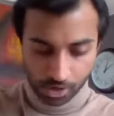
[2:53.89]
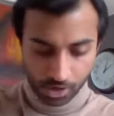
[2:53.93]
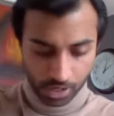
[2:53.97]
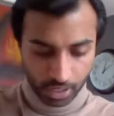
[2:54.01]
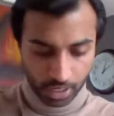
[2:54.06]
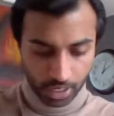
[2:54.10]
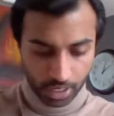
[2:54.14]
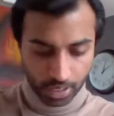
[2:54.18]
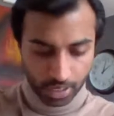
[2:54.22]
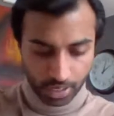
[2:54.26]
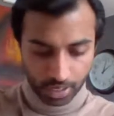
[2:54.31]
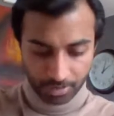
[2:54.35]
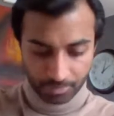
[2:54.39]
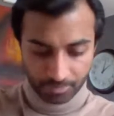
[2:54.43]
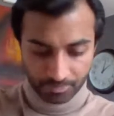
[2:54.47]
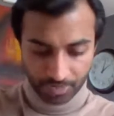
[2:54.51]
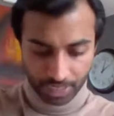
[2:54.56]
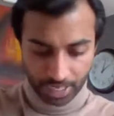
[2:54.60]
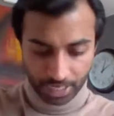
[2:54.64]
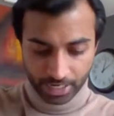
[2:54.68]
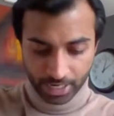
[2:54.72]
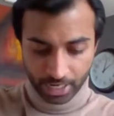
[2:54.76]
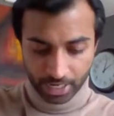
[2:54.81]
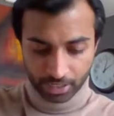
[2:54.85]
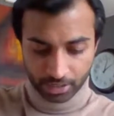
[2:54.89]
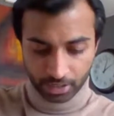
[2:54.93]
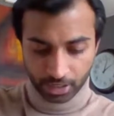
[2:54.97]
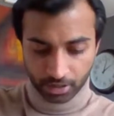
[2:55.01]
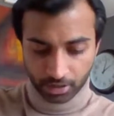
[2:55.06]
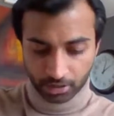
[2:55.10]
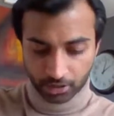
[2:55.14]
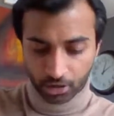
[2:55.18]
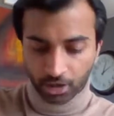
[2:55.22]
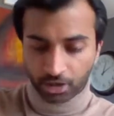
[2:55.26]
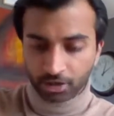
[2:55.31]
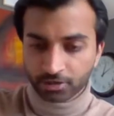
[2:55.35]
and yeah, a
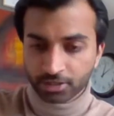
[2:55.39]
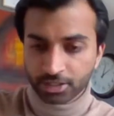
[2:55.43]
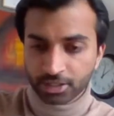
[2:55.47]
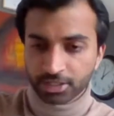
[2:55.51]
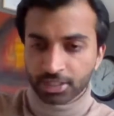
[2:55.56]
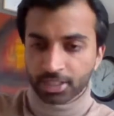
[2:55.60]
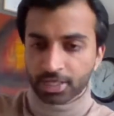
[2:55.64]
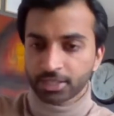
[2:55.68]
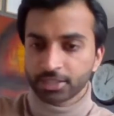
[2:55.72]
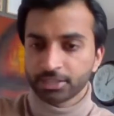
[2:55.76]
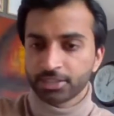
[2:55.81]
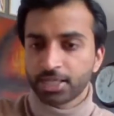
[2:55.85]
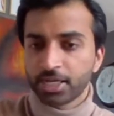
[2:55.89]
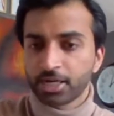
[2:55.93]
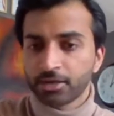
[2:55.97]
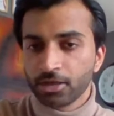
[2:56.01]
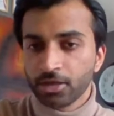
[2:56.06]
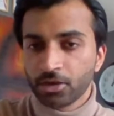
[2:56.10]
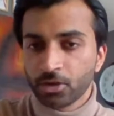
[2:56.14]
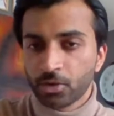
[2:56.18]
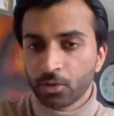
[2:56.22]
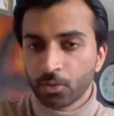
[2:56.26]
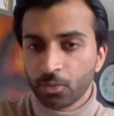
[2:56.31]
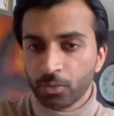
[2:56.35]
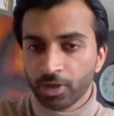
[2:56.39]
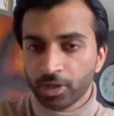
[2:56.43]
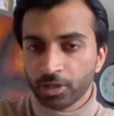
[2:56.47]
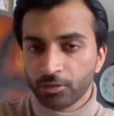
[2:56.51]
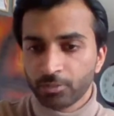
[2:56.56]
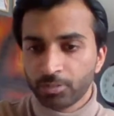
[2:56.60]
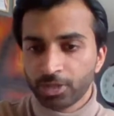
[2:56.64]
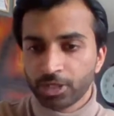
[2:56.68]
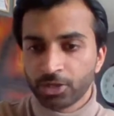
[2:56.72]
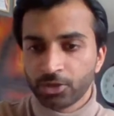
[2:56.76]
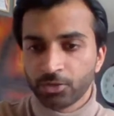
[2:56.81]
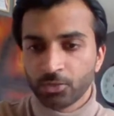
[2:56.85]
lot of the things that we'll
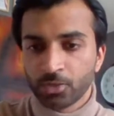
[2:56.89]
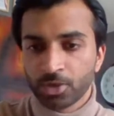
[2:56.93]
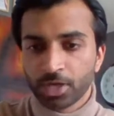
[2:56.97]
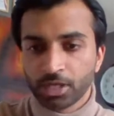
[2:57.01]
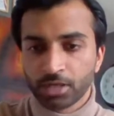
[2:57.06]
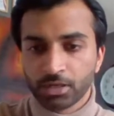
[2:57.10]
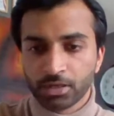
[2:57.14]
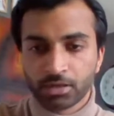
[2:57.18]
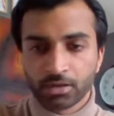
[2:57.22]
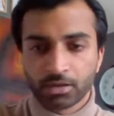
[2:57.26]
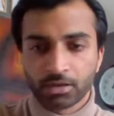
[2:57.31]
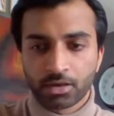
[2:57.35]
be doing,